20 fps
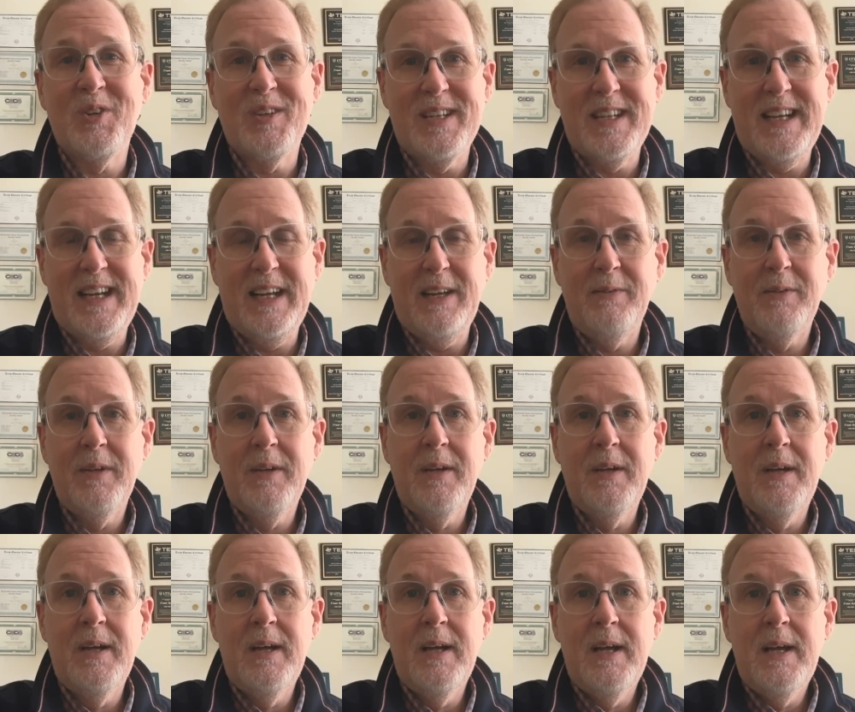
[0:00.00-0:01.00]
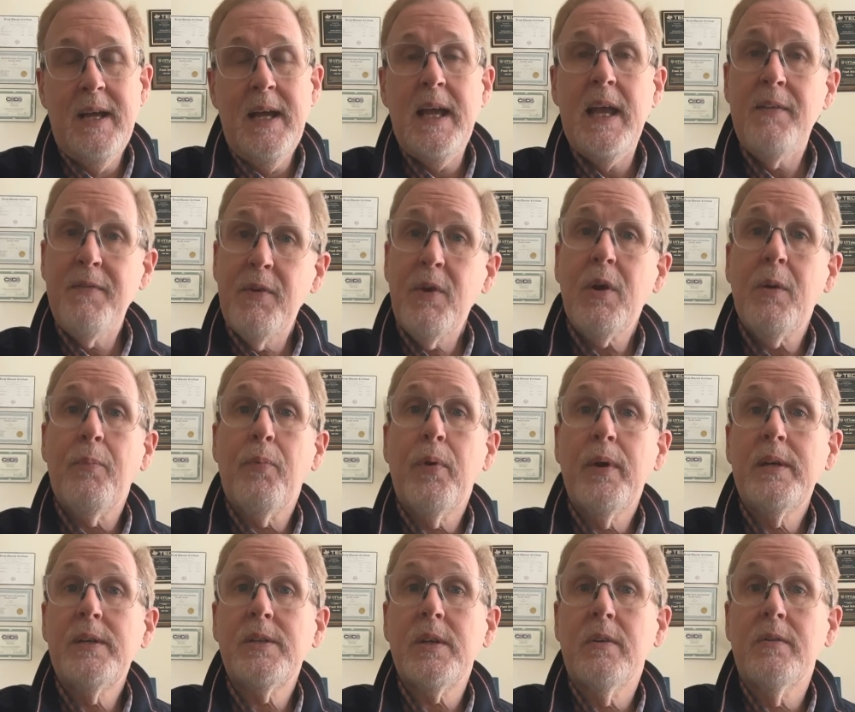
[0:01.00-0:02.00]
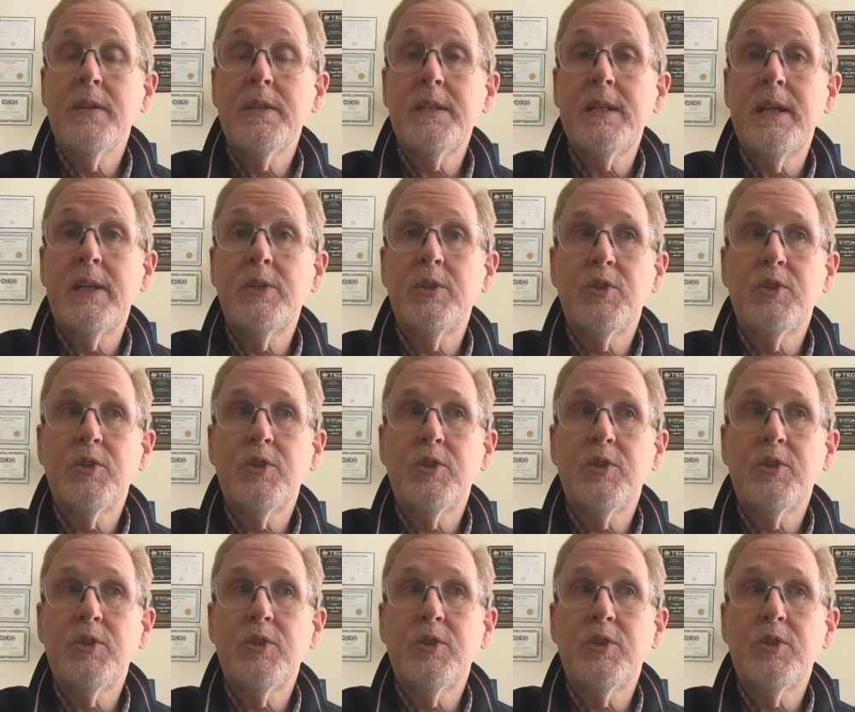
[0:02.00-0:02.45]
D. If you're a pre-service teacher